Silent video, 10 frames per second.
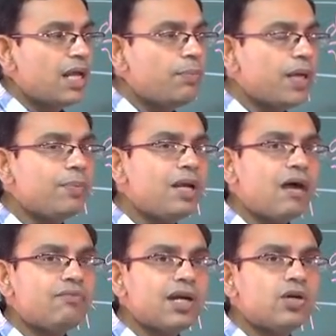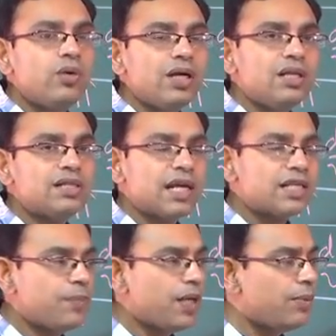people after doing this
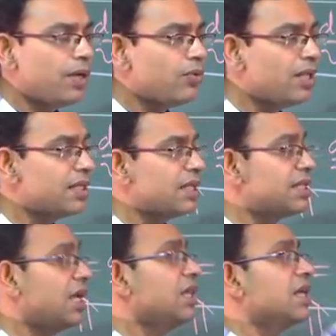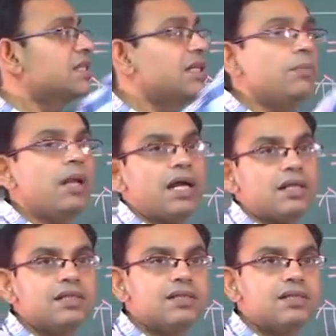experiment will say, see the streamlines,